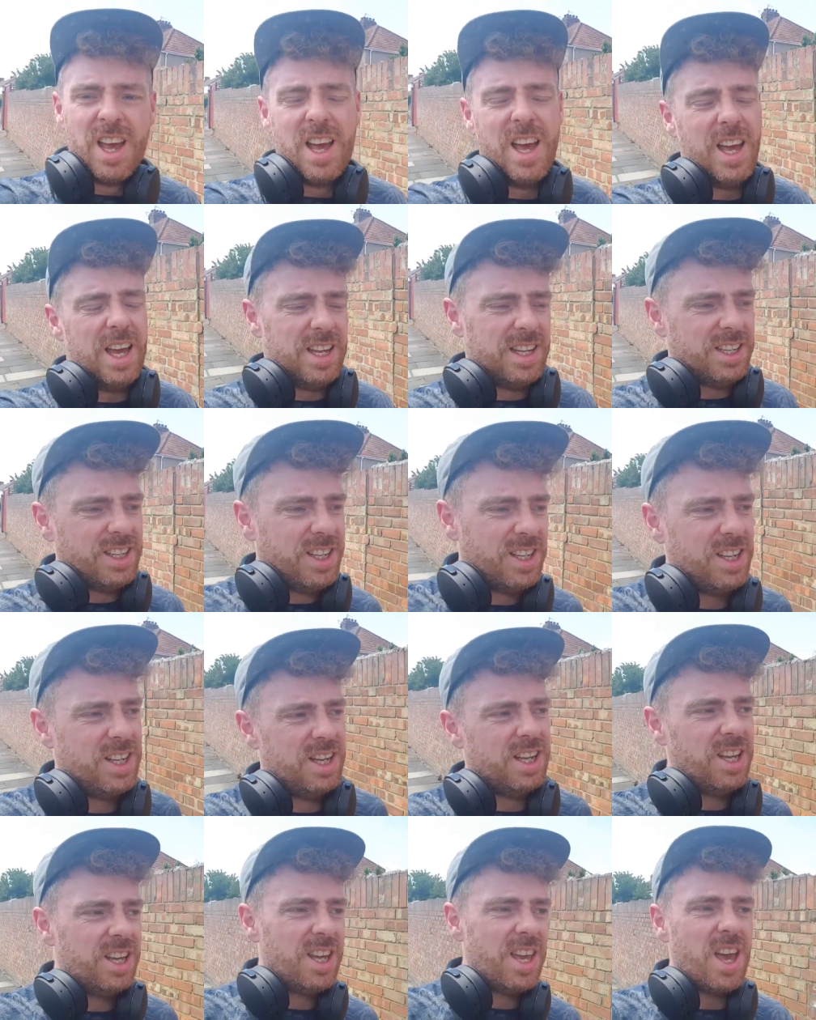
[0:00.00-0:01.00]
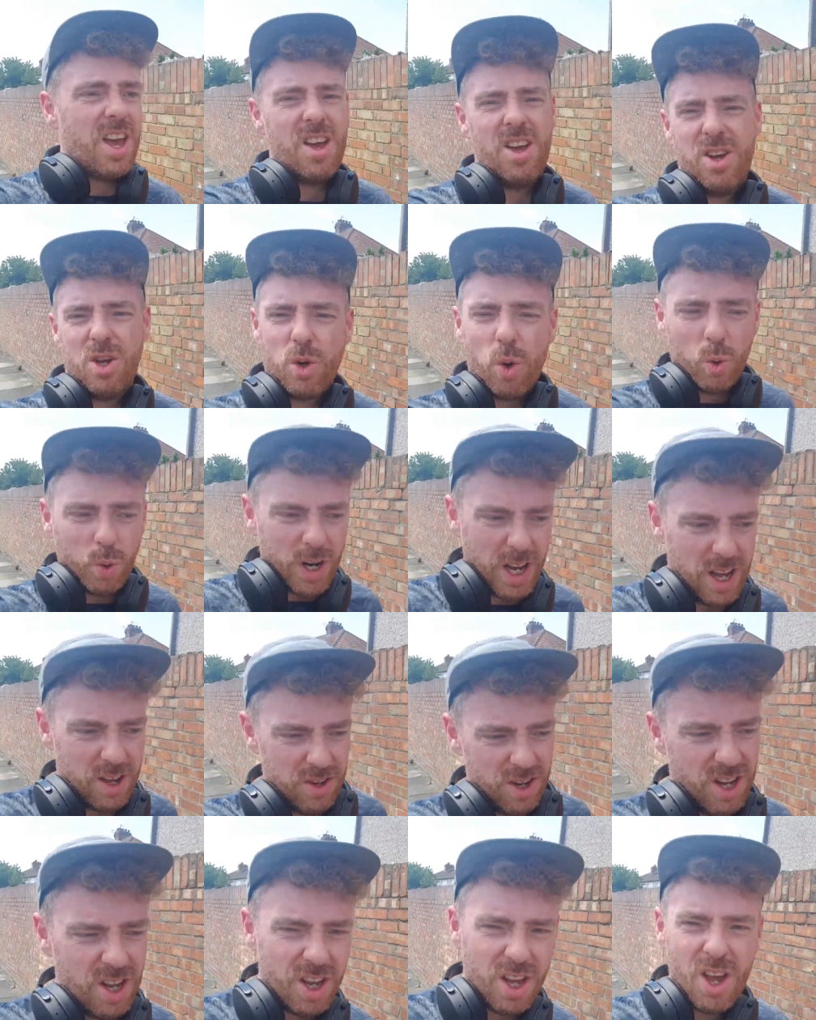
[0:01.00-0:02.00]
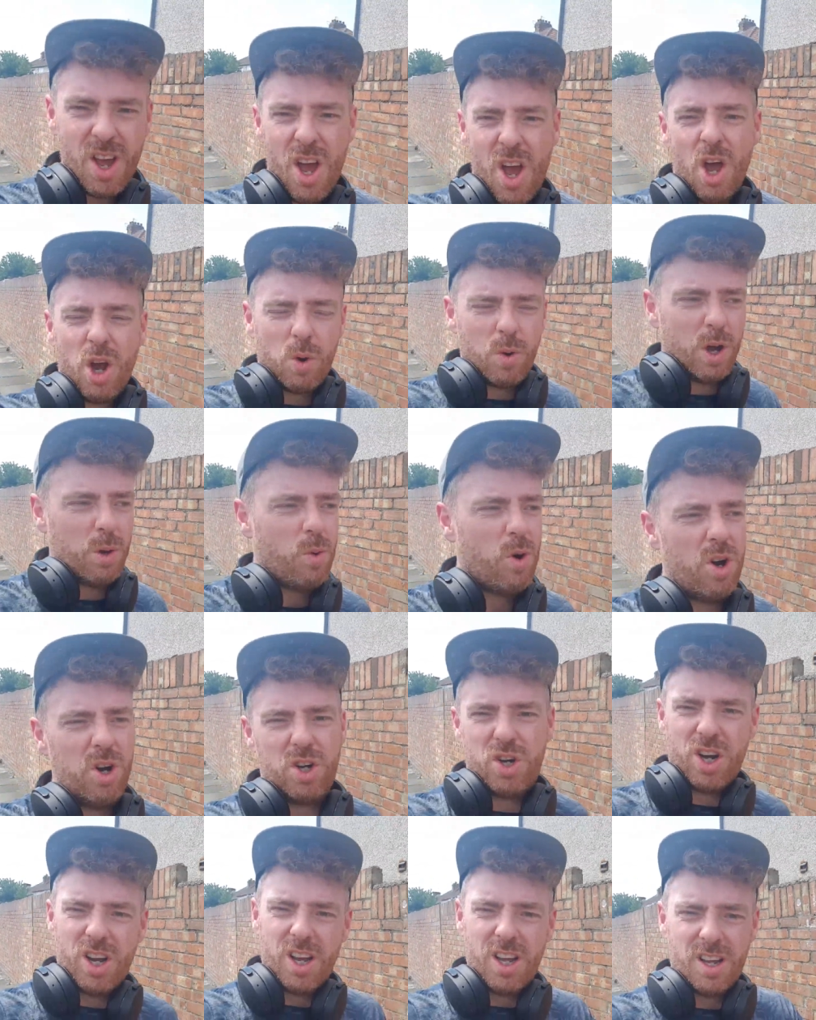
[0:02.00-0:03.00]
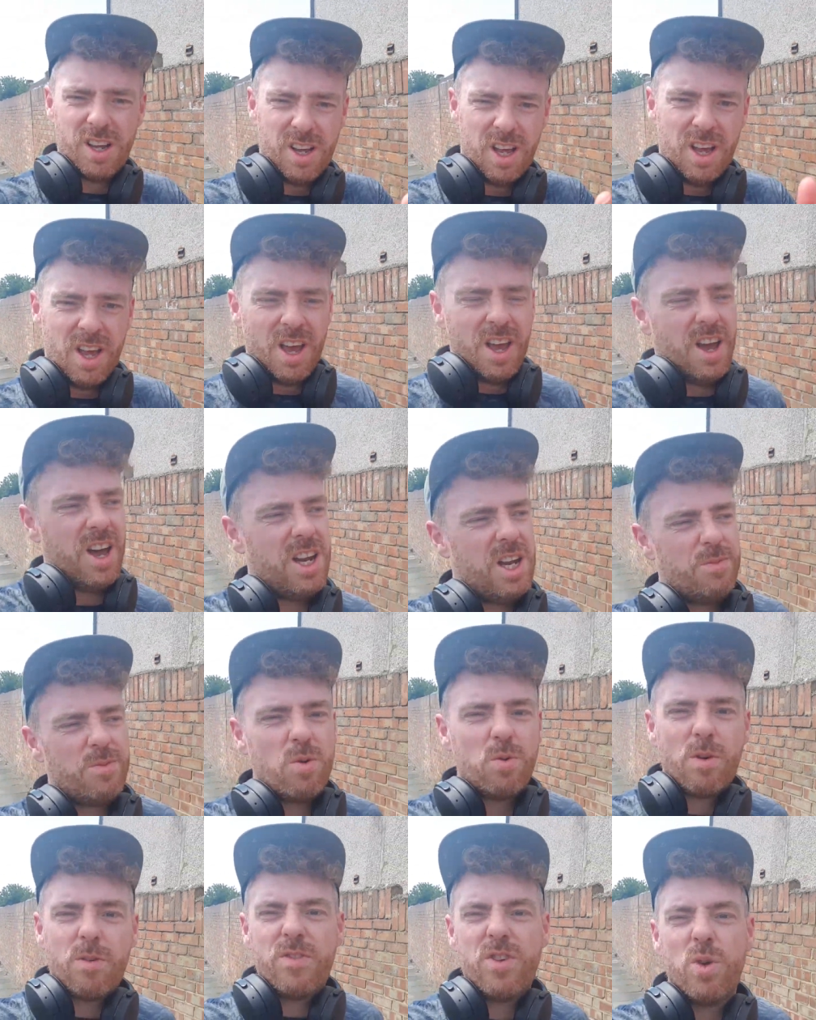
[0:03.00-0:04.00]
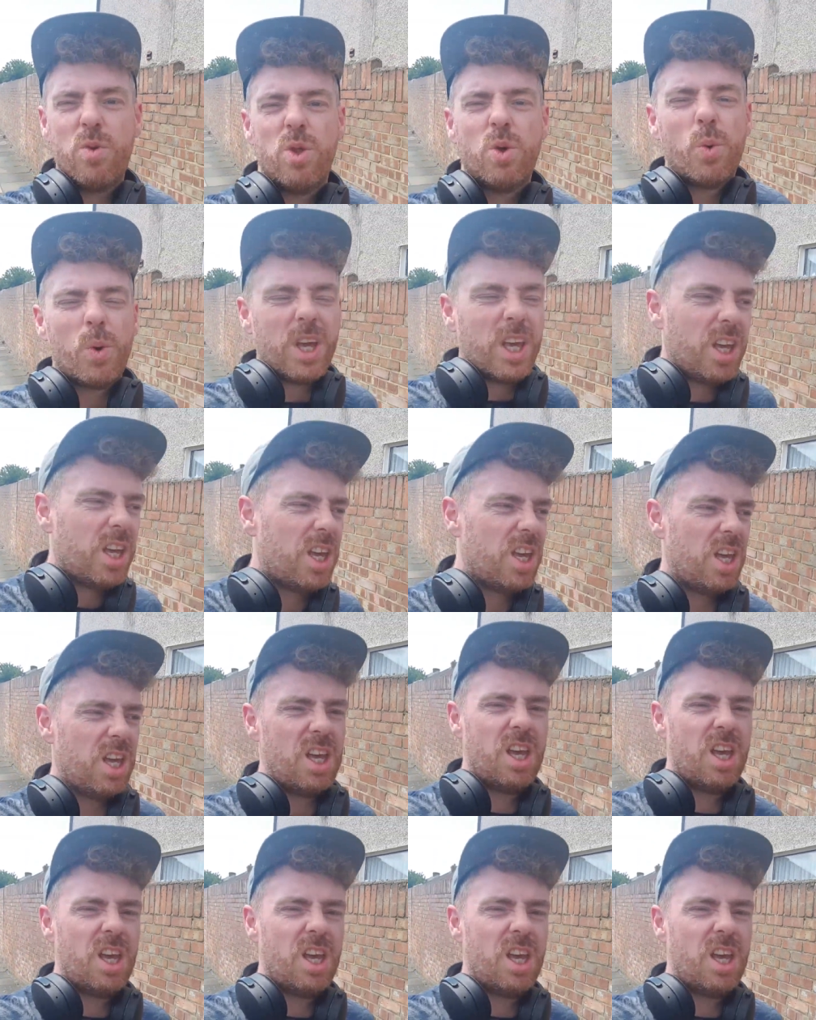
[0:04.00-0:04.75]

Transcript: And yeah, cool down, quick wash, and then we'll review the week.